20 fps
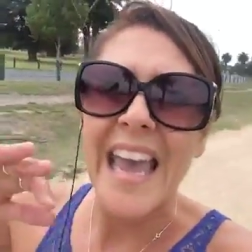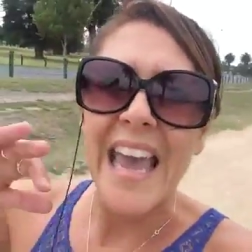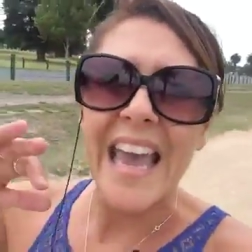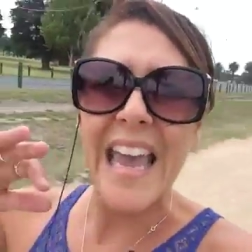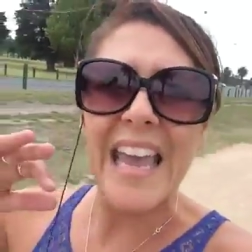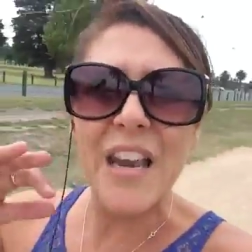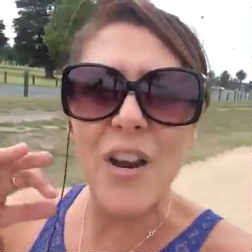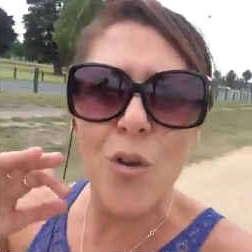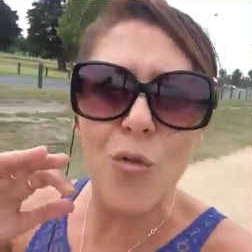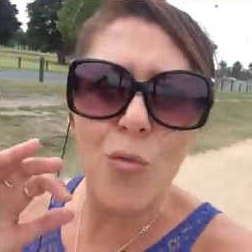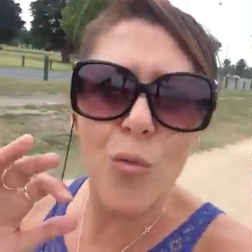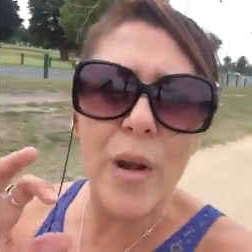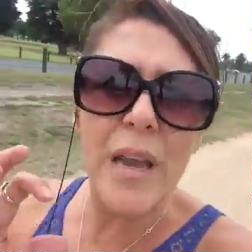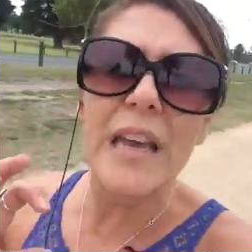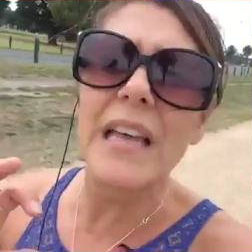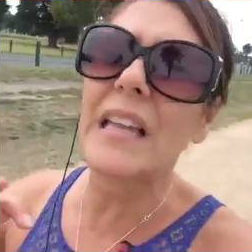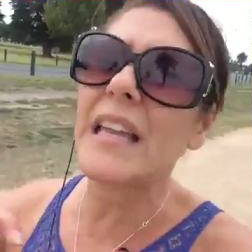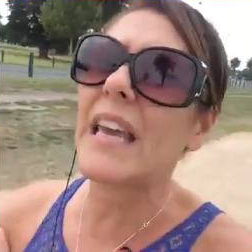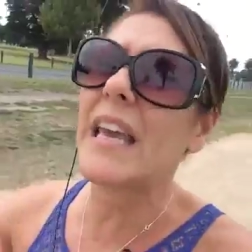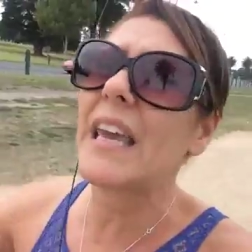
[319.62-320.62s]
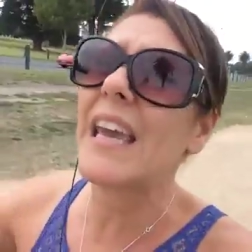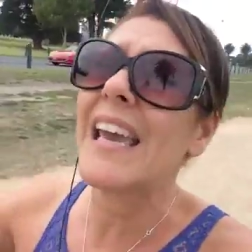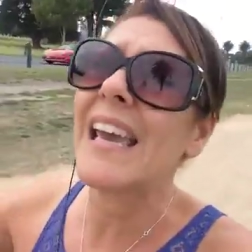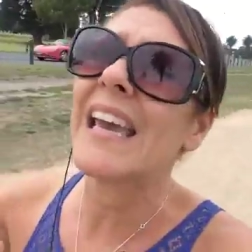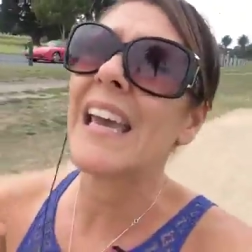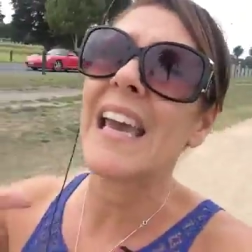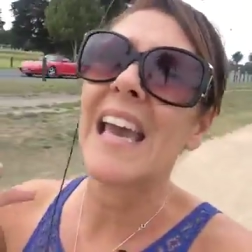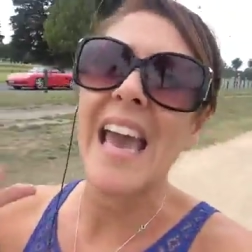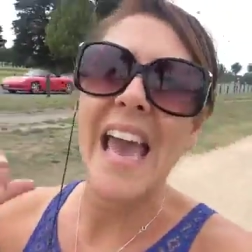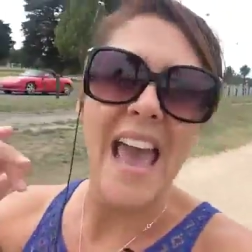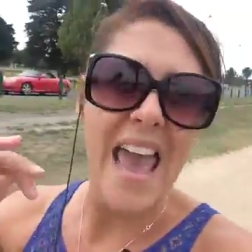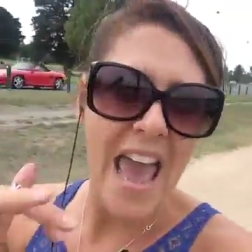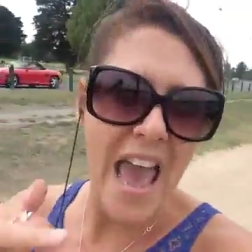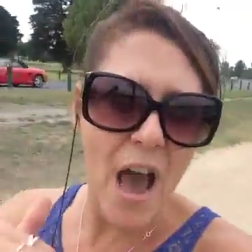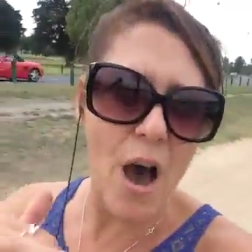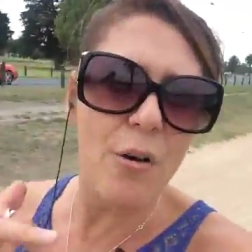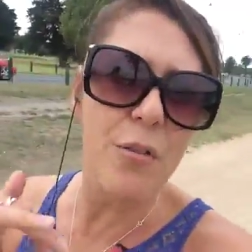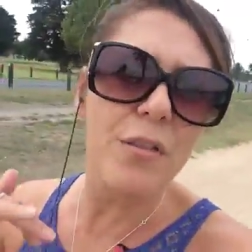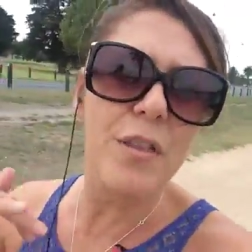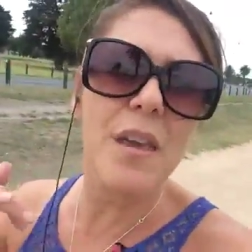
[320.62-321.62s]
in a really
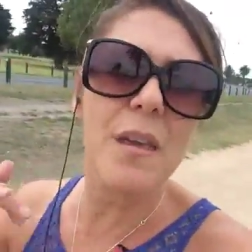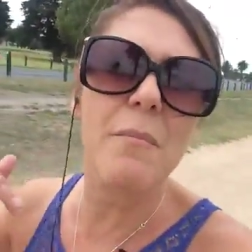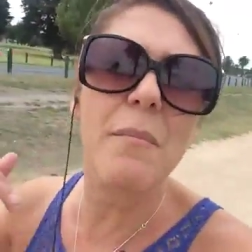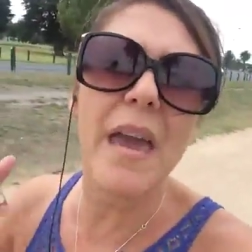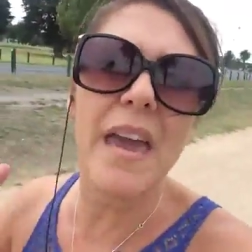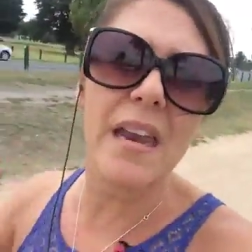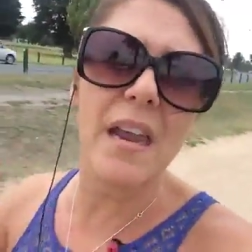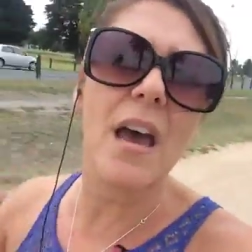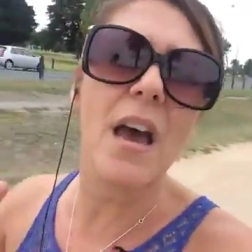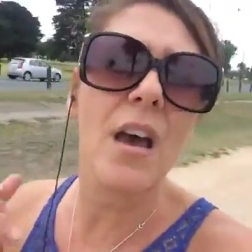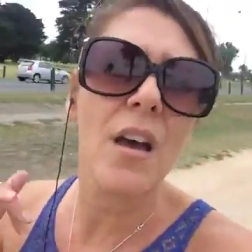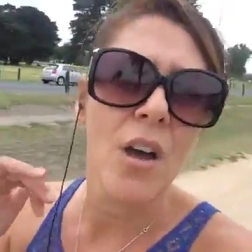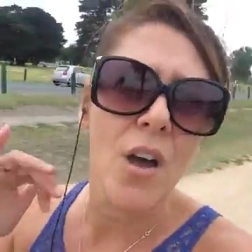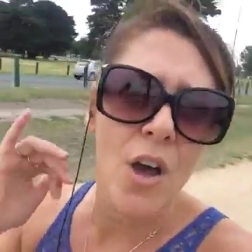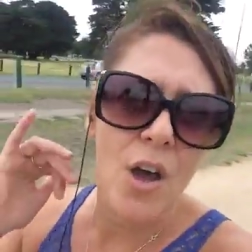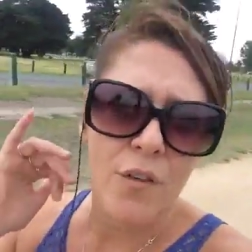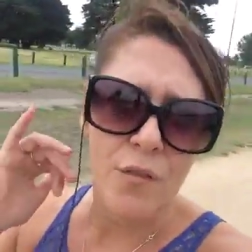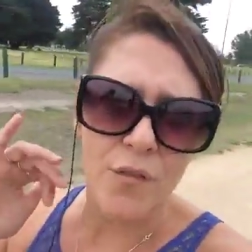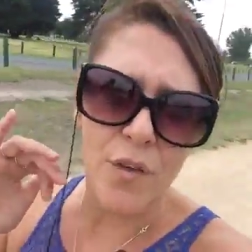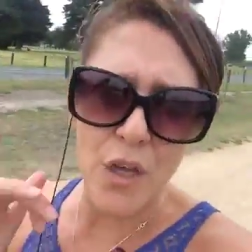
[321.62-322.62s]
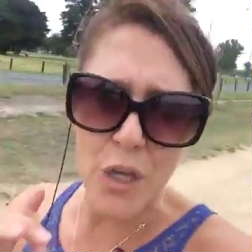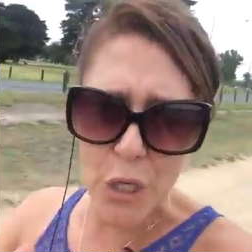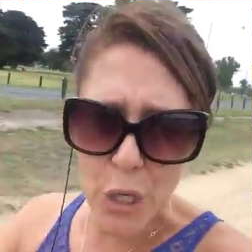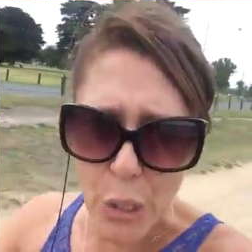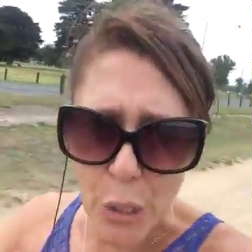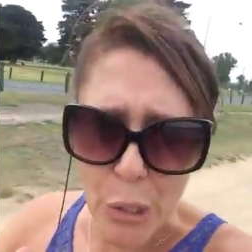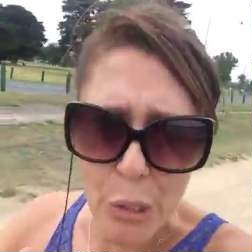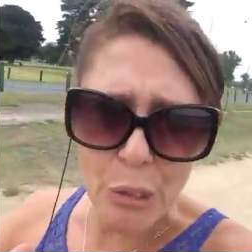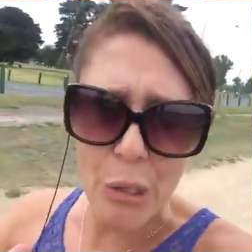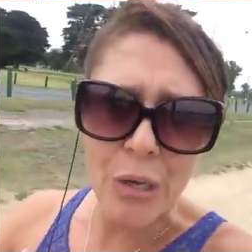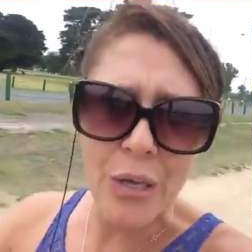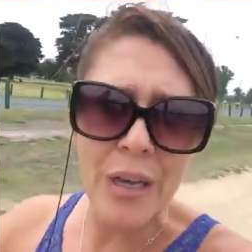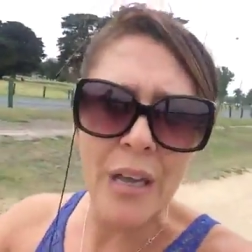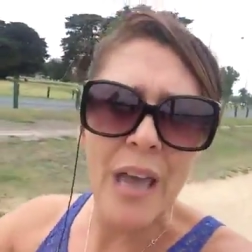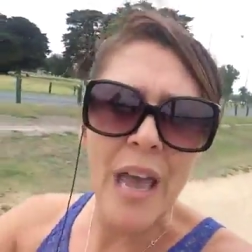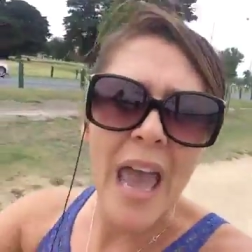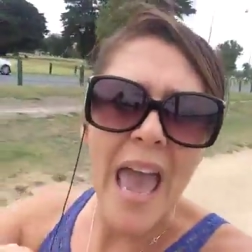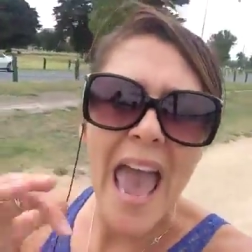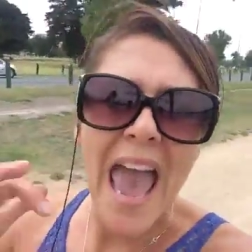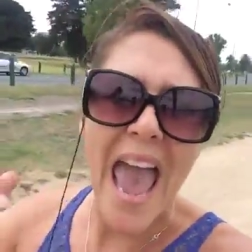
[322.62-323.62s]
healthy manner for you
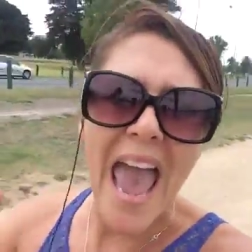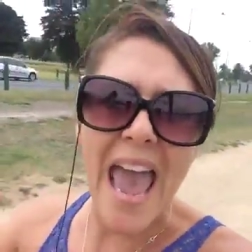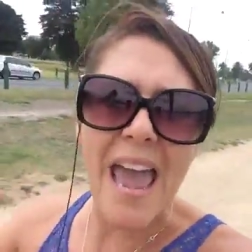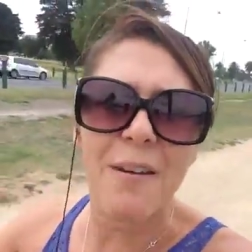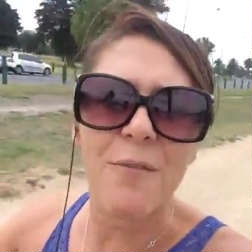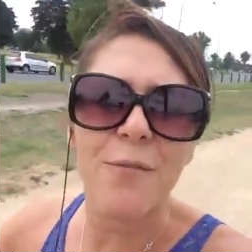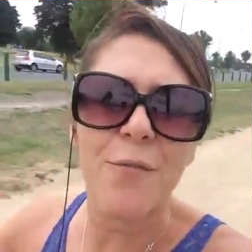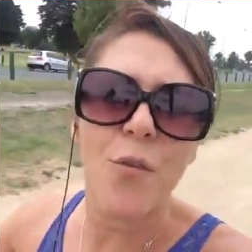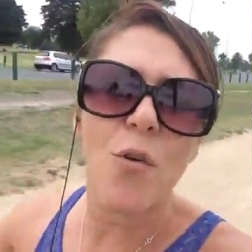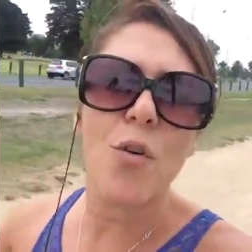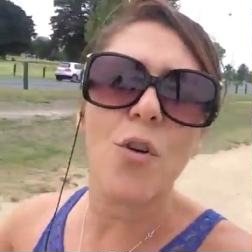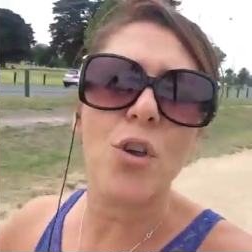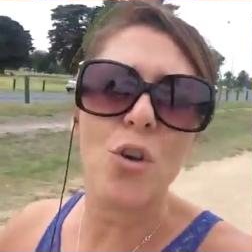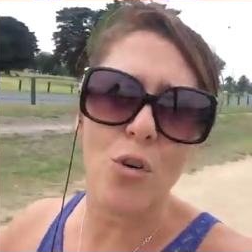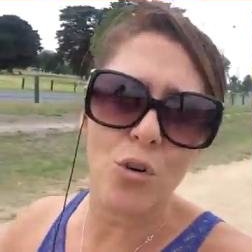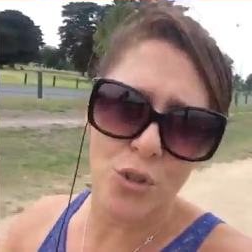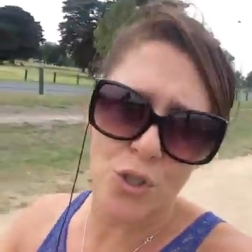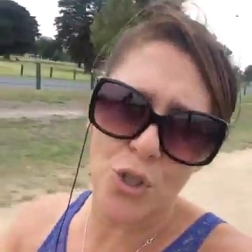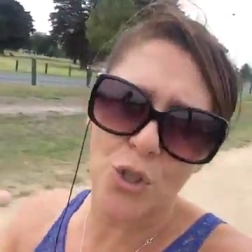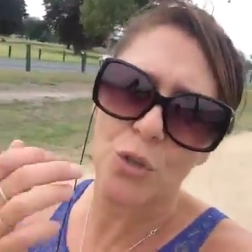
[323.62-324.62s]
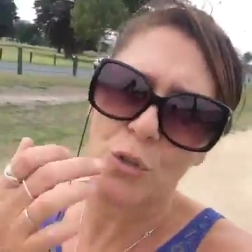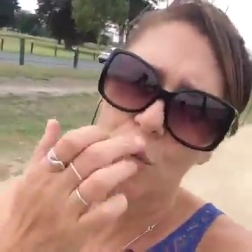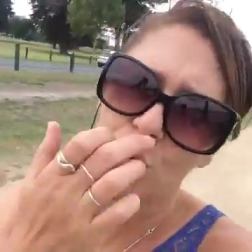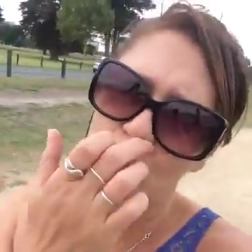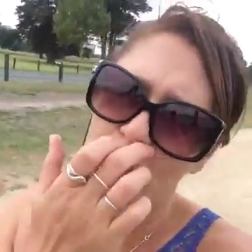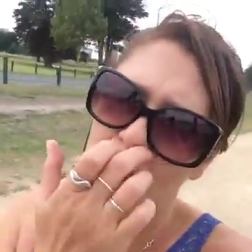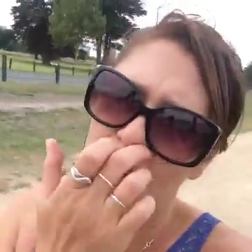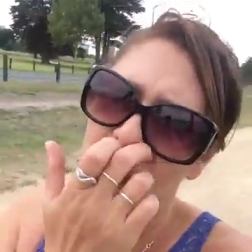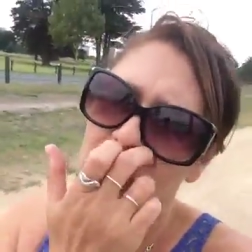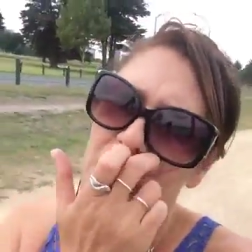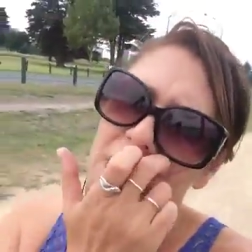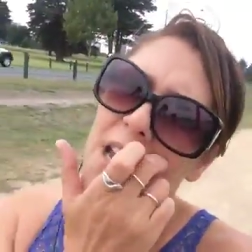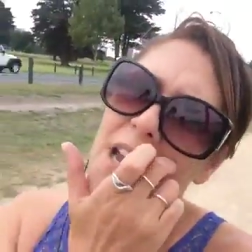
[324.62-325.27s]
and for your children.